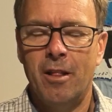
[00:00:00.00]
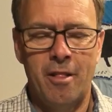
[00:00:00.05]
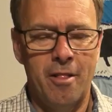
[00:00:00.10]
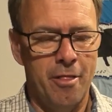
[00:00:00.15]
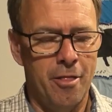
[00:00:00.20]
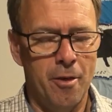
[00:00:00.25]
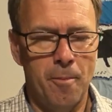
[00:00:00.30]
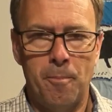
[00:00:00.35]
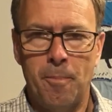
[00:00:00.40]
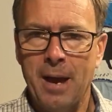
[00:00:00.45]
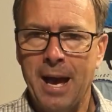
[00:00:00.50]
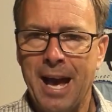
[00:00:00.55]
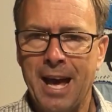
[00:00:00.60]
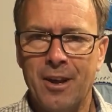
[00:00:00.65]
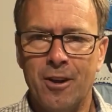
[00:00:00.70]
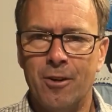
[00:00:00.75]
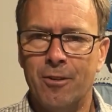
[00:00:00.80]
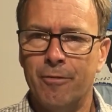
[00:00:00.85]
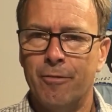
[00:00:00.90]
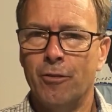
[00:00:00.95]
the
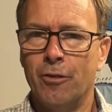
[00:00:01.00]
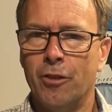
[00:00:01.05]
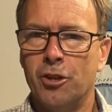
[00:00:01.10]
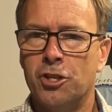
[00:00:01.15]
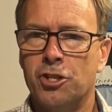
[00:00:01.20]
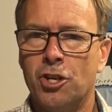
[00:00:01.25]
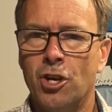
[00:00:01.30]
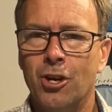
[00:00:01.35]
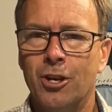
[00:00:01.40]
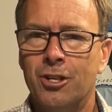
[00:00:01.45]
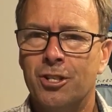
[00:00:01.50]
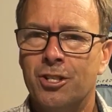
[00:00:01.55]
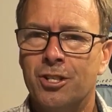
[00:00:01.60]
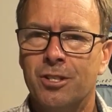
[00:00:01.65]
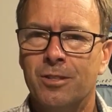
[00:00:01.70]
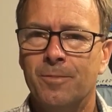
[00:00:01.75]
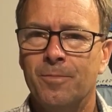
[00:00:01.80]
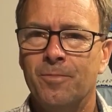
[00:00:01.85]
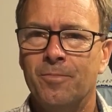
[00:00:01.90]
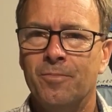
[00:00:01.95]
pattern for the
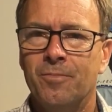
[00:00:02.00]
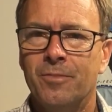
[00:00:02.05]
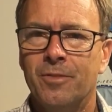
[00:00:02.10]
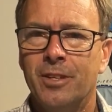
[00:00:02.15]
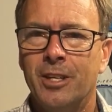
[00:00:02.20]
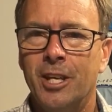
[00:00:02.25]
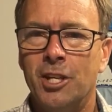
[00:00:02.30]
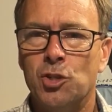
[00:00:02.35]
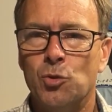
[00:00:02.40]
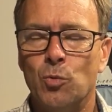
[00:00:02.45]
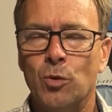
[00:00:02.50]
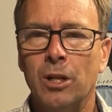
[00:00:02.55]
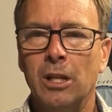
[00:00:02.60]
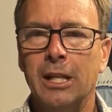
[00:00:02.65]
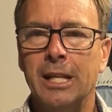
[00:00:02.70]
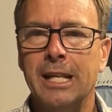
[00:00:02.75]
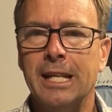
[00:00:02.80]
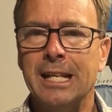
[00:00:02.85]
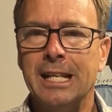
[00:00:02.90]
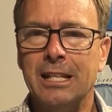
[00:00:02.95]
church. It's
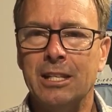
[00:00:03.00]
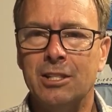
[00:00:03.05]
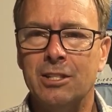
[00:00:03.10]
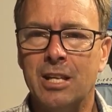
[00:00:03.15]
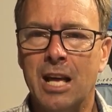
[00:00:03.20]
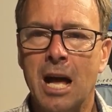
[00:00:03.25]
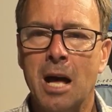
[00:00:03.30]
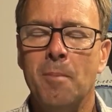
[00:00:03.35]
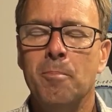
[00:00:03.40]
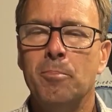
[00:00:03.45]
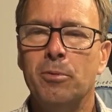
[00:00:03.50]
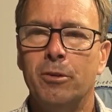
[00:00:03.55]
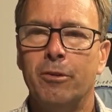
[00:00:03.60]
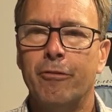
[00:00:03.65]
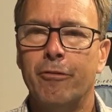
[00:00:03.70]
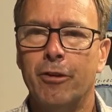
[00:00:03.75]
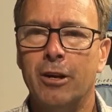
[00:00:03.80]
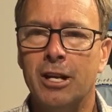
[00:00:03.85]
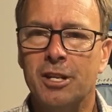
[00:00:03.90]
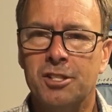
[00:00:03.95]
really an example
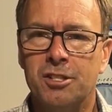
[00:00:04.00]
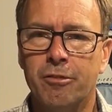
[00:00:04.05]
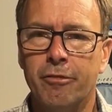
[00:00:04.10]
for us